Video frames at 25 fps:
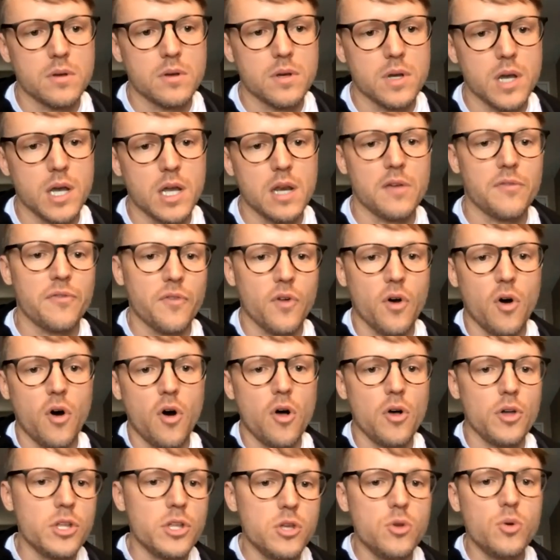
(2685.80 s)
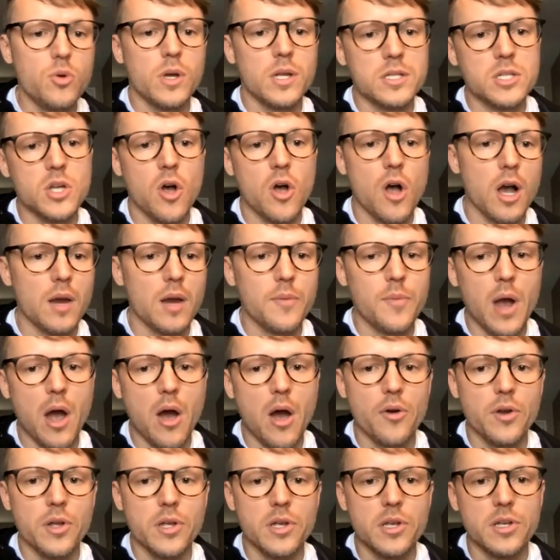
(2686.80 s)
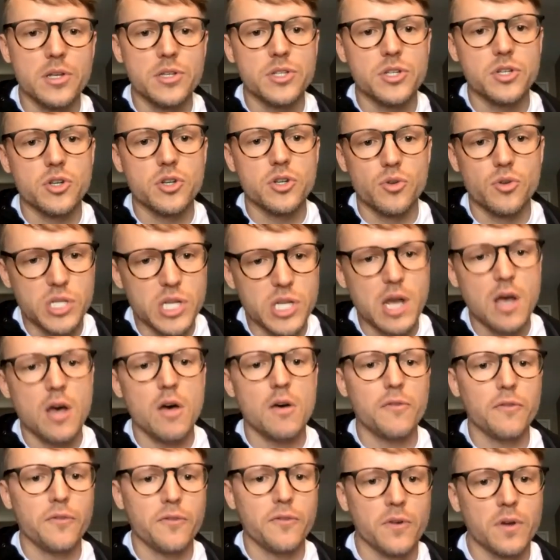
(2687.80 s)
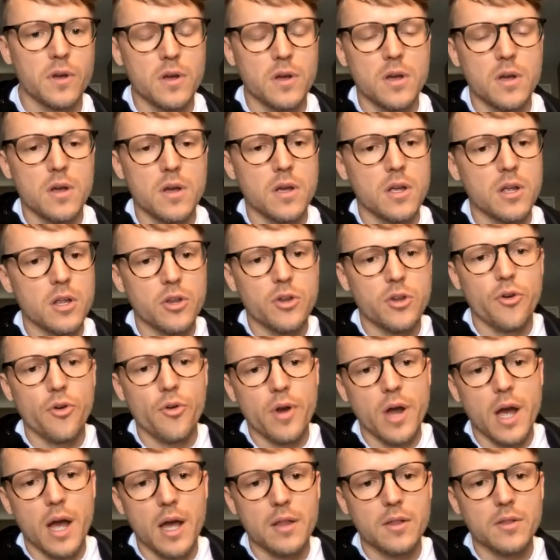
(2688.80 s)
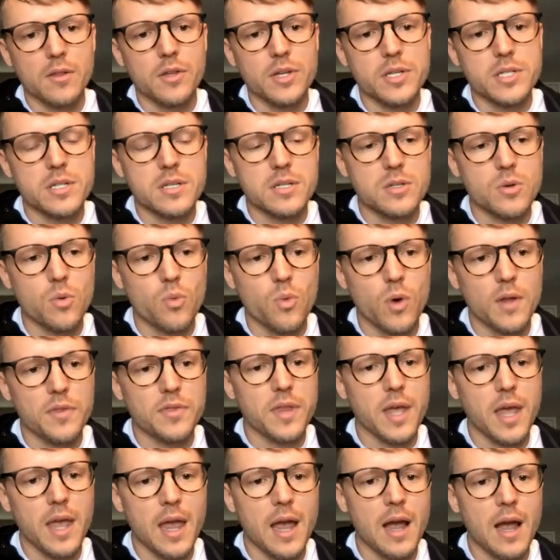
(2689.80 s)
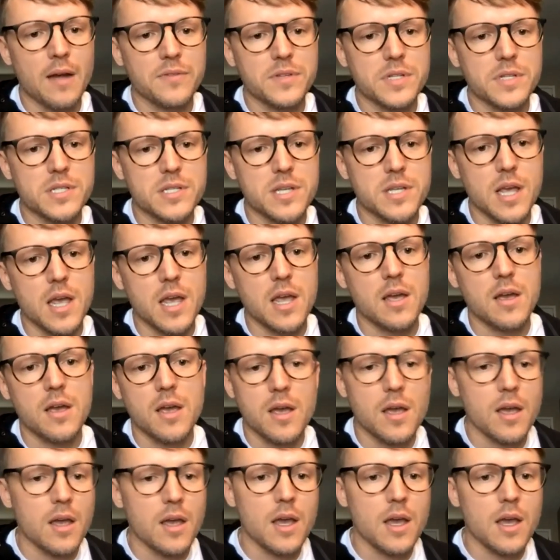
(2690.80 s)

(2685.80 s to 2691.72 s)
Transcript: And if all you can talk about is yourself, you're not listening to what they have to say.